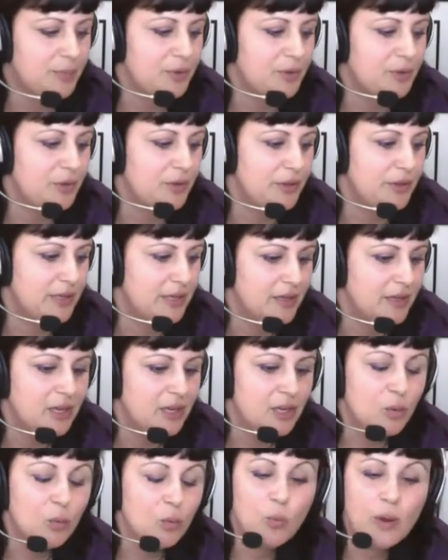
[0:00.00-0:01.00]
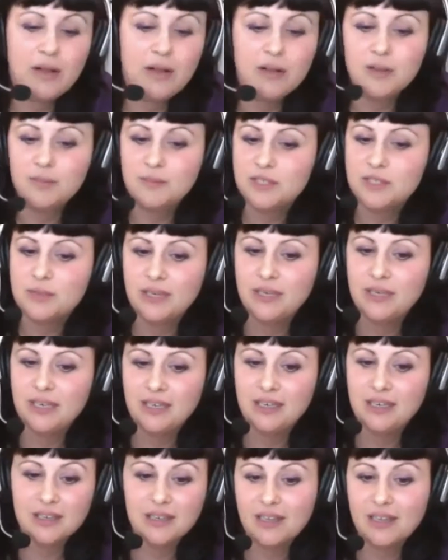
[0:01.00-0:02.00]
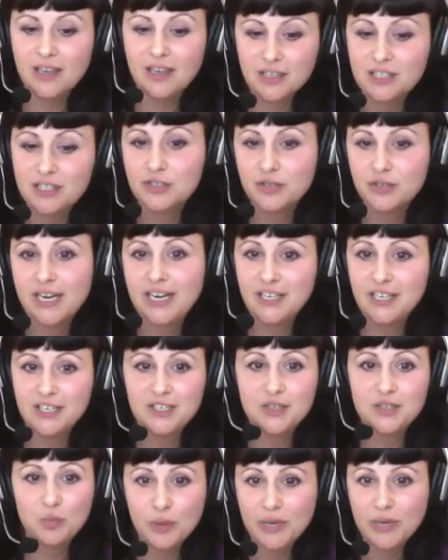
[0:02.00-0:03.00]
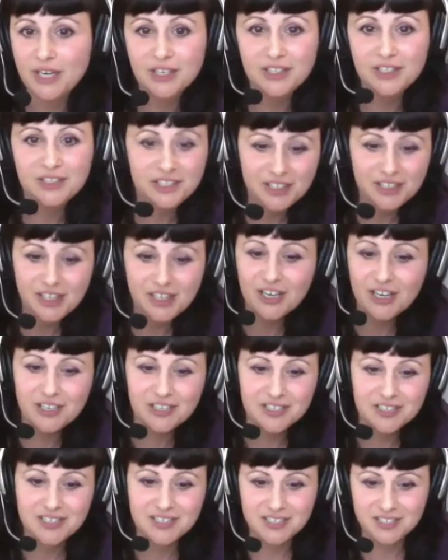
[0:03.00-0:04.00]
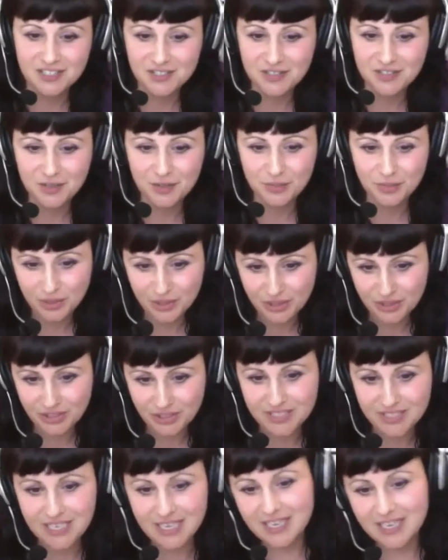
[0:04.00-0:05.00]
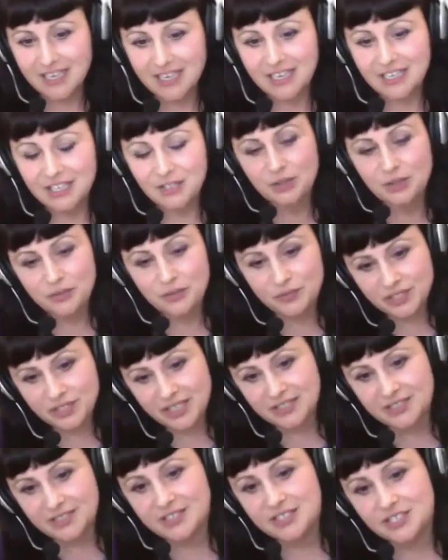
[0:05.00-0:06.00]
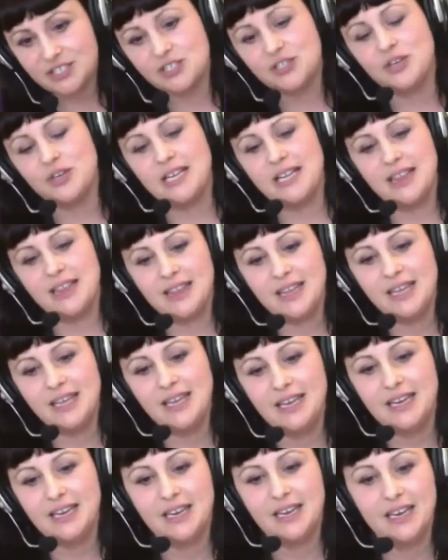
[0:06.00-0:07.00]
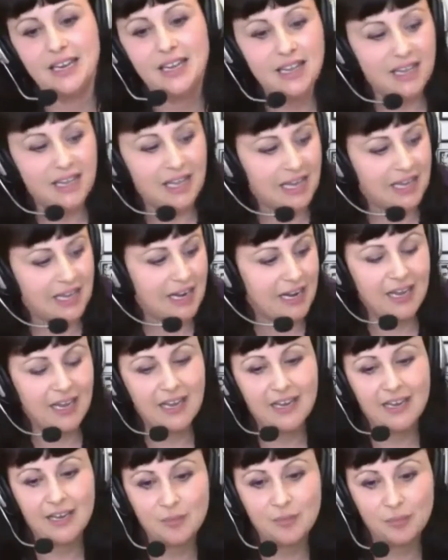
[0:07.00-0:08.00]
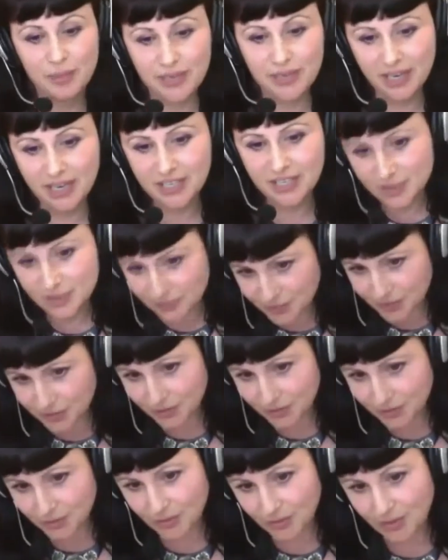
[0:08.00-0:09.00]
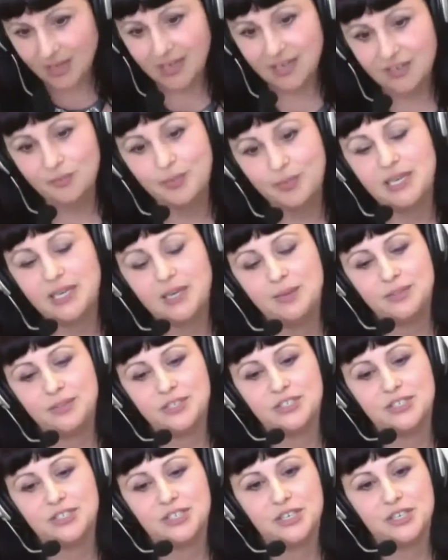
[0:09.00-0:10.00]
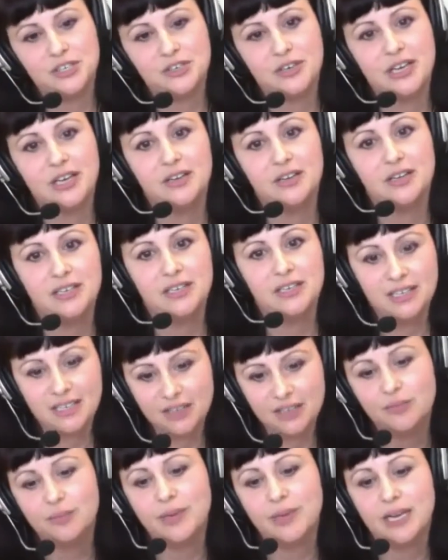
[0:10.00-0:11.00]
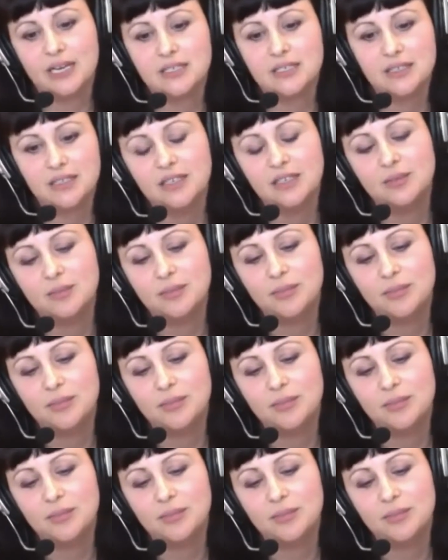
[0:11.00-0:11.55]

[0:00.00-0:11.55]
people that welcomed me, a strange, weird little artist, into their world. You've done such a great thing, and because of you, I've been able to turn around and give back to the